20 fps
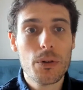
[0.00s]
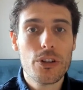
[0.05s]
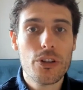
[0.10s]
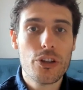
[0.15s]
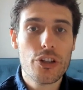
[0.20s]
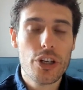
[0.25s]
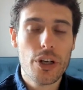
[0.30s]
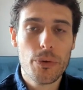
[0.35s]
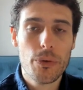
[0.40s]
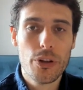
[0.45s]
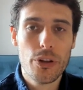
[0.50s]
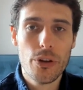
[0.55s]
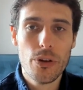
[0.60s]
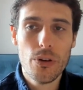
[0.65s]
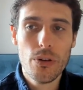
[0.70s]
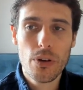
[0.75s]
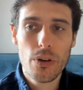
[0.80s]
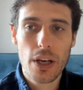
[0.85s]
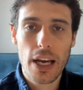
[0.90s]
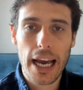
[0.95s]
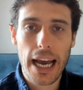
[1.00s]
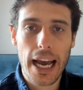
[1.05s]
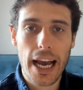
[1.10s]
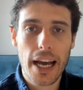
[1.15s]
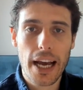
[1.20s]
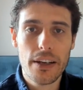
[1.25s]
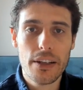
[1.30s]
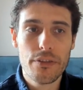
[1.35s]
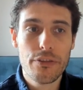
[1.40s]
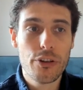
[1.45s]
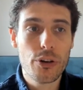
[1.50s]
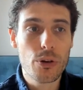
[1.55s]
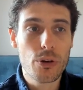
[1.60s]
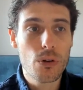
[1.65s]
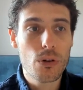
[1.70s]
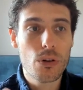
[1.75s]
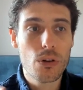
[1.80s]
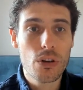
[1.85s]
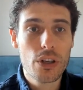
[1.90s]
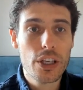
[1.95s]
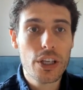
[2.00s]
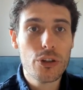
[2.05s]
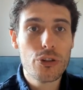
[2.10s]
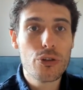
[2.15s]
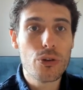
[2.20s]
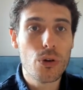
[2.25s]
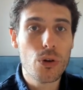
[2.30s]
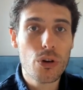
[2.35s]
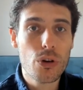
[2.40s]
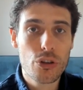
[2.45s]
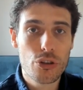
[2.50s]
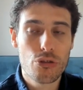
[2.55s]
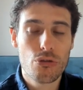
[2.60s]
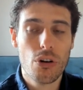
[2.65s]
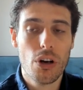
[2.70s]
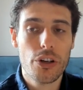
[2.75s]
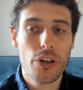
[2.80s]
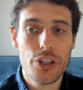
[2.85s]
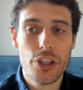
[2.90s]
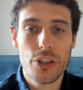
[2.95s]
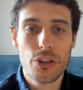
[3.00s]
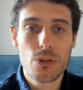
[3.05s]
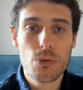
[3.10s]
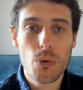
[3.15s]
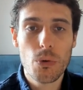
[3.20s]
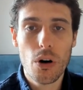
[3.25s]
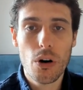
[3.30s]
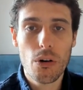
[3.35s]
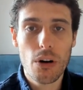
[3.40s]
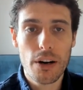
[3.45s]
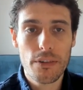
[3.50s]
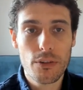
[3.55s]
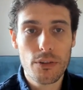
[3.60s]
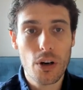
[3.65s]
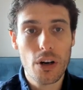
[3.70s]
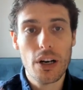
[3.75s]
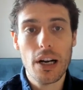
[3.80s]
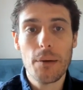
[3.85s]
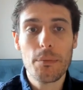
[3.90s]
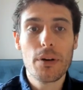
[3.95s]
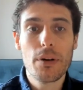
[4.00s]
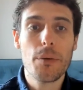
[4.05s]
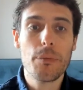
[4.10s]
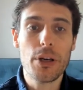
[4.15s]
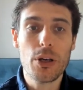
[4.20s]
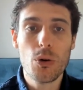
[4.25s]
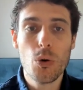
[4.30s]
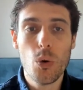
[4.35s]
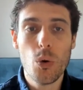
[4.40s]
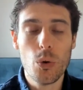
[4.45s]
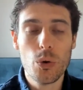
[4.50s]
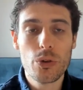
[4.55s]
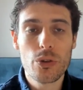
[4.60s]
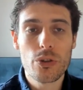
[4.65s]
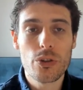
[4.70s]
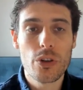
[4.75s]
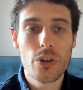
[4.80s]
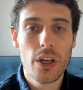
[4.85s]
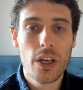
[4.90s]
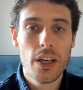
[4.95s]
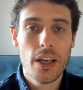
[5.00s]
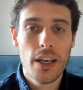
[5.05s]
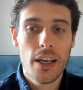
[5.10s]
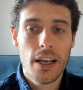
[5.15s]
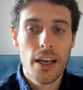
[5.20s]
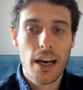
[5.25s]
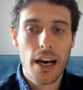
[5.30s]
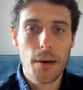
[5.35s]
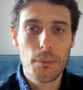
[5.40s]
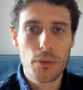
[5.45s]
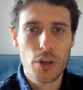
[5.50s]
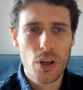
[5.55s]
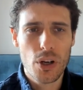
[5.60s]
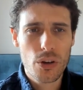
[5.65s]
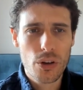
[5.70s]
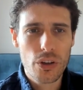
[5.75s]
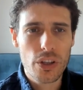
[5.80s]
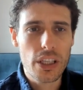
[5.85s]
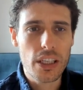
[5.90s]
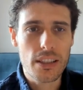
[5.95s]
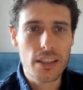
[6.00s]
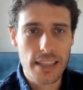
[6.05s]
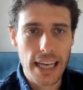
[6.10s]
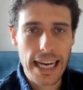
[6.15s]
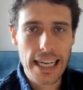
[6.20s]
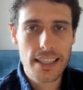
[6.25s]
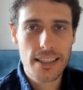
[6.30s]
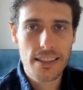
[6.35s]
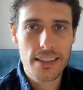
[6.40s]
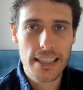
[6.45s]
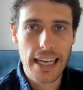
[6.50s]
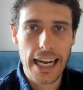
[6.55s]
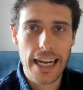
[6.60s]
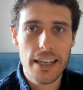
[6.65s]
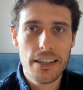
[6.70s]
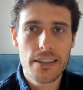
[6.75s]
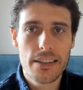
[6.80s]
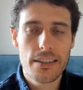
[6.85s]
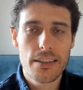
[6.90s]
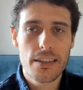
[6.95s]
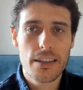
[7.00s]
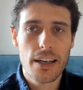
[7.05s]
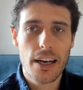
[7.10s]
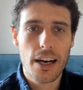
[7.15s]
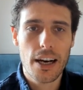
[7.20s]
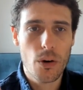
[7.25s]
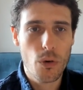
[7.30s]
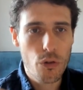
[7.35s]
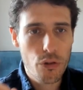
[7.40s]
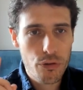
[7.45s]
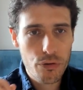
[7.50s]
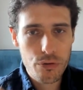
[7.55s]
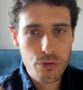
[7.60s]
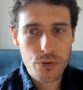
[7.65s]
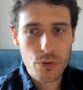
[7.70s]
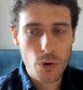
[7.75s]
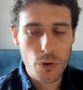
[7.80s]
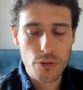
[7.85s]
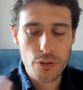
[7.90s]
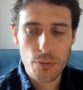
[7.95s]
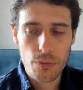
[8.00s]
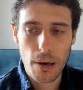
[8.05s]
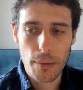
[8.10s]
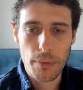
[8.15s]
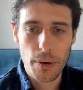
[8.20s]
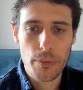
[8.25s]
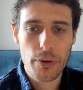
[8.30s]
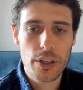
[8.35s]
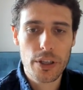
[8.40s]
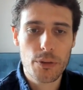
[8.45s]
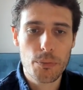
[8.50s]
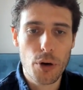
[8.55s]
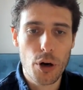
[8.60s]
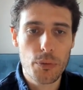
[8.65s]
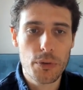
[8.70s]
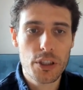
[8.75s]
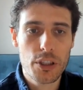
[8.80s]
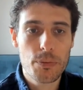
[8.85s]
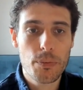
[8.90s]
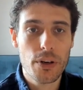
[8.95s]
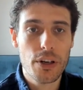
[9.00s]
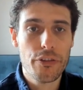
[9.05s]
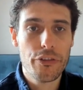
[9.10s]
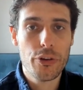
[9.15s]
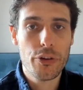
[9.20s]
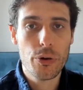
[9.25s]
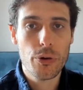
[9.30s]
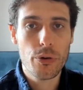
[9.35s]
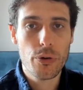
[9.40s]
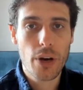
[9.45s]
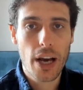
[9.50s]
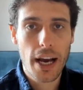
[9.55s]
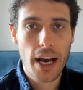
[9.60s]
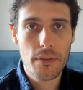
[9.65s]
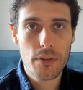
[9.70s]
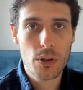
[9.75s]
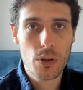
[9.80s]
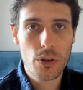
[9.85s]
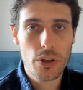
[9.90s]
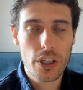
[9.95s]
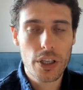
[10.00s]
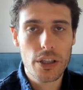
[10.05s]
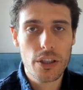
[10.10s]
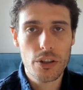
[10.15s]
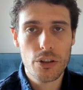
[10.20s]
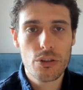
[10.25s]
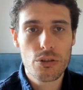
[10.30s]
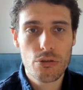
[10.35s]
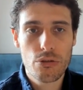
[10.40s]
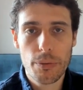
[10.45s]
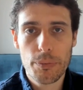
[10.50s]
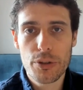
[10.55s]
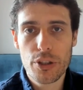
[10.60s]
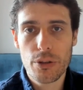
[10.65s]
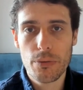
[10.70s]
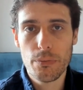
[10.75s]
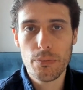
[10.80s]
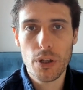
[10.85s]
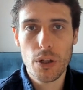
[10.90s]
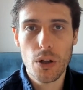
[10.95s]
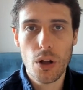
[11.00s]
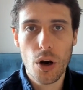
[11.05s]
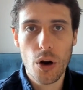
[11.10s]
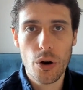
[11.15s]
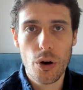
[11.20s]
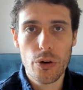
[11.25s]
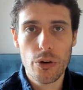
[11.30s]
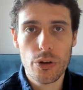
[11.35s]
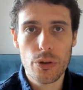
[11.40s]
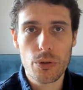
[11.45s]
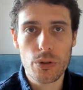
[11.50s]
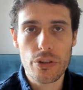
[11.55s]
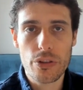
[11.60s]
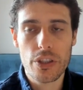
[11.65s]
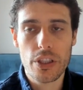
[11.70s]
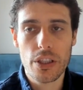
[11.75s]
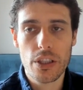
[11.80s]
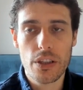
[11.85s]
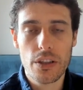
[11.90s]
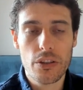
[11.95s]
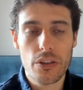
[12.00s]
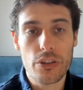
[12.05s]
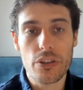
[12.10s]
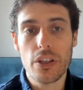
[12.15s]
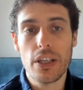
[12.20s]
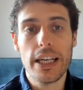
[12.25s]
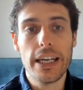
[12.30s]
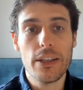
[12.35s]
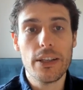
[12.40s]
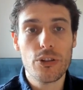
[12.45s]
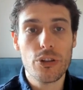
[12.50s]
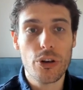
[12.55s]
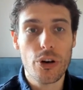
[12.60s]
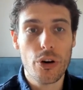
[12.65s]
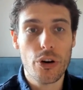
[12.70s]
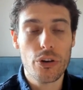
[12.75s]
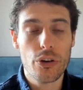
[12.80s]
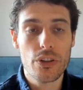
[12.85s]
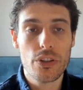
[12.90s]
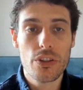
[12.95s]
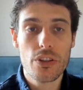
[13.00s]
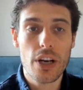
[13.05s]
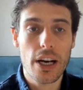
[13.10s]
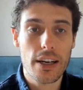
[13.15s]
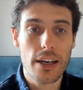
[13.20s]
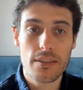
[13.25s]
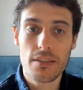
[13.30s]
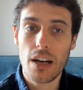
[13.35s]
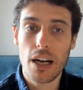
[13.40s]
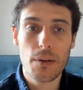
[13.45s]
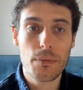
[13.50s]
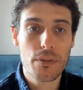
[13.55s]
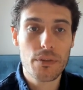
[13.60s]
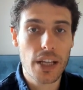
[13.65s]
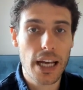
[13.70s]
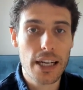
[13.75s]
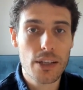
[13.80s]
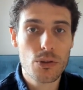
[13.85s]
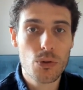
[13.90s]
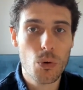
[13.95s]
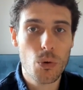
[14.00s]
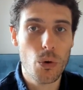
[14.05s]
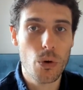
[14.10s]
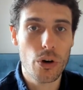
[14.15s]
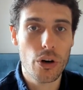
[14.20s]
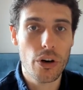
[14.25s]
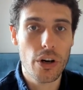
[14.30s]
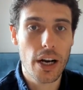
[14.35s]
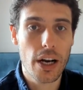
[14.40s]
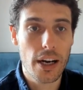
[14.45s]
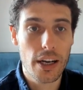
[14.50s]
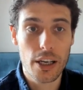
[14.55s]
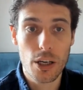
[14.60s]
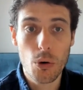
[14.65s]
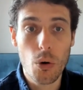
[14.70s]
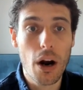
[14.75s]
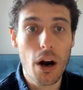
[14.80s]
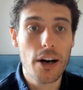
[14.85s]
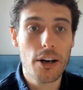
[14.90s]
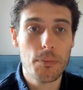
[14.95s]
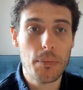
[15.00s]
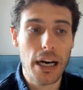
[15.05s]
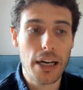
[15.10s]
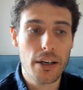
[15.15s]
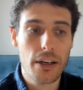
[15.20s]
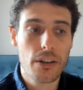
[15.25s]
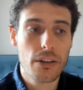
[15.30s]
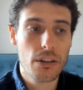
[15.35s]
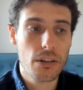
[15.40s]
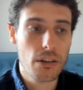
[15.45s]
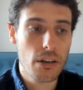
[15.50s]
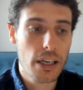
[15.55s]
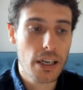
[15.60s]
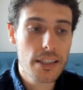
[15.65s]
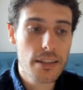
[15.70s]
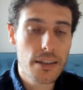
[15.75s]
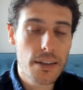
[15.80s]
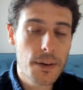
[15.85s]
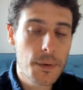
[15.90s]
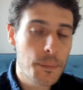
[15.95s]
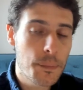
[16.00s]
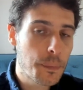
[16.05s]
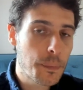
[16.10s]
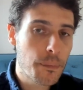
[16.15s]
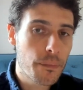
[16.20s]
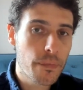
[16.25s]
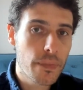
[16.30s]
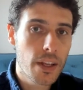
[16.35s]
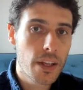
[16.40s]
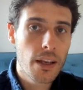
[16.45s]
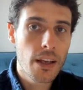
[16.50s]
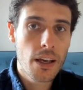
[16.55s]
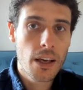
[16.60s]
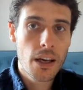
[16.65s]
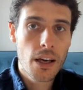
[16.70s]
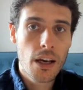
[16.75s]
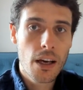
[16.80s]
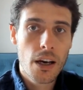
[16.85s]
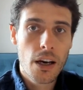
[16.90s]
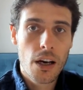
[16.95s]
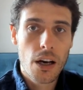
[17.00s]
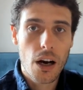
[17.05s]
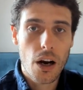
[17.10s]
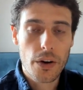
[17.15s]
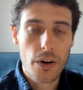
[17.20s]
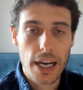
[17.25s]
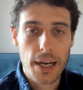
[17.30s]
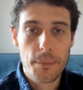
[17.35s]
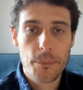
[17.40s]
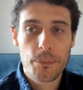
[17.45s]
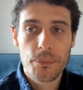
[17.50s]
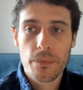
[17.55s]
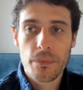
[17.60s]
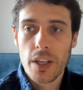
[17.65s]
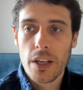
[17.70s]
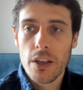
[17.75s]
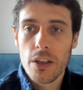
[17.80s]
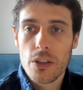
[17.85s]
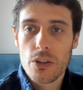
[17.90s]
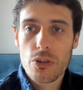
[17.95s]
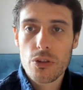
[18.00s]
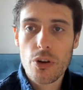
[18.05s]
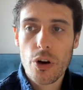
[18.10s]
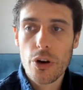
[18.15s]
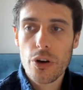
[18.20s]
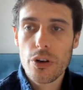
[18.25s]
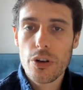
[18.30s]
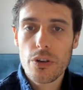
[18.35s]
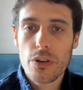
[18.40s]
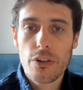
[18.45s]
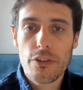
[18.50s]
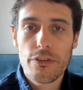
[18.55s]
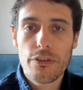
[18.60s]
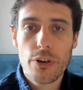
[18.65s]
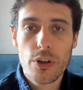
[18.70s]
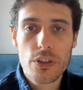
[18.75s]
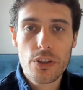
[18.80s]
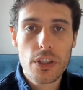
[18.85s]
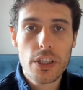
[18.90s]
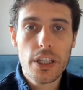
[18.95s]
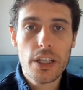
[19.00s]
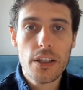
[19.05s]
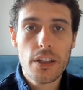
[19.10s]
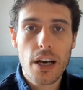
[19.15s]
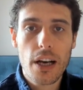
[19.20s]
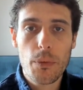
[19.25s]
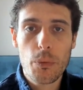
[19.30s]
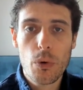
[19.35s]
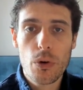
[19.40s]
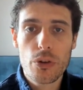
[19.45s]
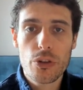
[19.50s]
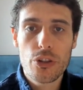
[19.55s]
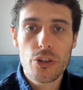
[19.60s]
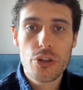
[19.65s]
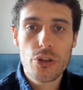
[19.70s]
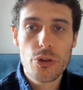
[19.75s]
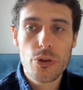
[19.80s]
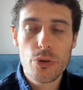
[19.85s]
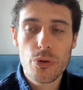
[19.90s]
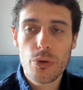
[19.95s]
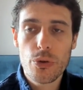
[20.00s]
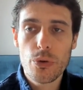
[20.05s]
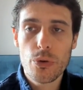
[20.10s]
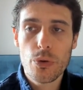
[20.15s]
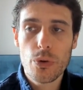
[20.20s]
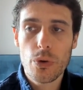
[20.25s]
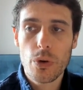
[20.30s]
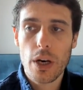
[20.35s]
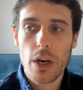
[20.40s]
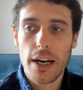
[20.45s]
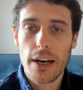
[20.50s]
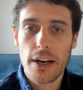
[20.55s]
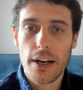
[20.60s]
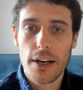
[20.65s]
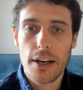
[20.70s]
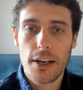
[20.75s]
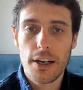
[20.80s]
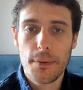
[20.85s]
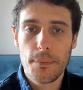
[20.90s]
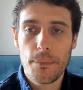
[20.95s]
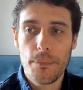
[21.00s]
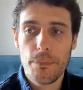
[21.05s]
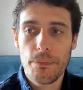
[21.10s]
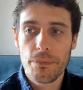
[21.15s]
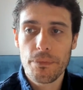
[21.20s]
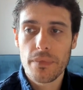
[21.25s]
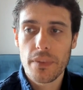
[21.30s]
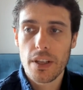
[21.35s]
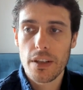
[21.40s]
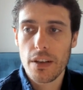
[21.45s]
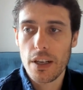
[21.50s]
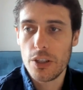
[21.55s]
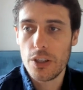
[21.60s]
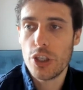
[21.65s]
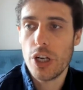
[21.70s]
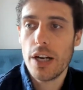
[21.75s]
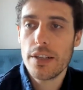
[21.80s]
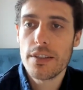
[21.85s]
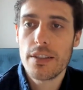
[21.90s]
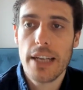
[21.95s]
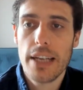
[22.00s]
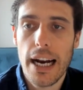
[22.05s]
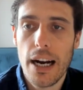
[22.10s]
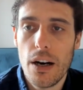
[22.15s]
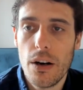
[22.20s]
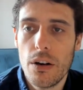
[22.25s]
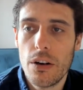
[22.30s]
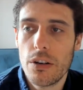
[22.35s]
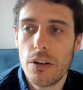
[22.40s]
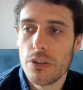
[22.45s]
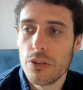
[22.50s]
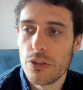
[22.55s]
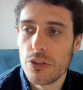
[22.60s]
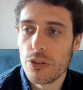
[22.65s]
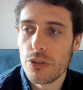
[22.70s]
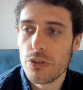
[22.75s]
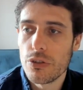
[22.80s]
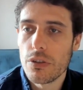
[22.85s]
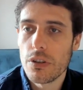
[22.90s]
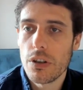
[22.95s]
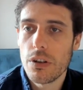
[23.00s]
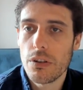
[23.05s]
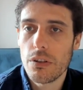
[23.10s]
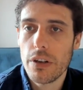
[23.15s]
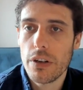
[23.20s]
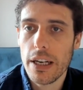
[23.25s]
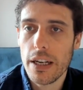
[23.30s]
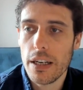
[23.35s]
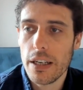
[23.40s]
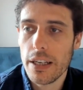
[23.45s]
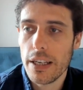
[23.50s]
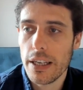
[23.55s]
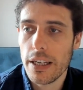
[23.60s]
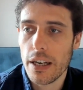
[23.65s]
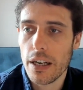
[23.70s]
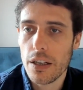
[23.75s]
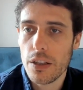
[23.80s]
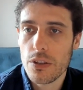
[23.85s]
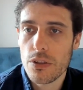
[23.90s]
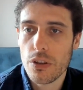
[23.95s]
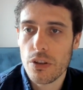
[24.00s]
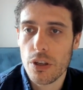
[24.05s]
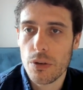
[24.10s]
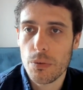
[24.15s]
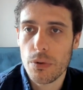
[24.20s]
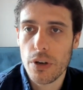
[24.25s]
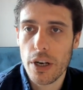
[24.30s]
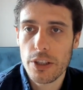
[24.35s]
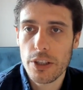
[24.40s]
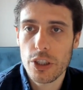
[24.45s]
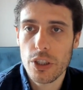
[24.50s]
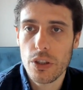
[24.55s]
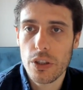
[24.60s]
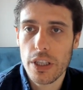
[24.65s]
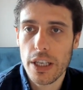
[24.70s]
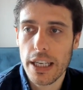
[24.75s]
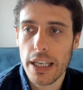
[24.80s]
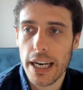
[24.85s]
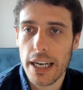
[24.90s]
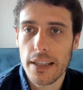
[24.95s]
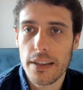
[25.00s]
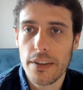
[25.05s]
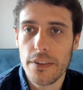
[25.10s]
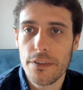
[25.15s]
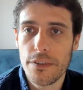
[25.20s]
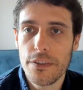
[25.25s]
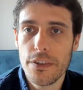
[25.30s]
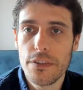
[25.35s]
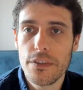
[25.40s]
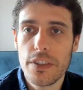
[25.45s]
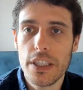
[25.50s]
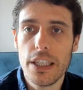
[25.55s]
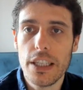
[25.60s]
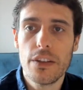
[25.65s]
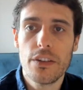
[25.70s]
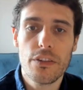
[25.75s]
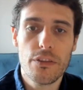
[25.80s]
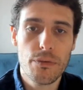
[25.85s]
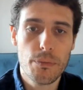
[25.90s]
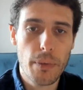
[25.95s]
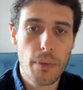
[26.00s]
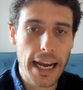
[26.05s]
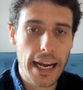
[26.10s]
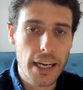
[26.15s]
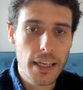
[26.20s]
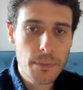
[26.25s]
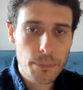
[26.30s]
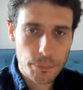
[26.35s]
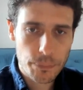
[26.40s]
to share with you. And if you're looking to learn astrology as well, I've got an upcoming course. Don't know the exact date off my memory at the moment, but if you have a look in the description below, you'll see that there's a link to go and sign up for that or inquire about it. All right. Okay. So firstly, I want to adjust our screen here so that we're actually looking at the 15th of May,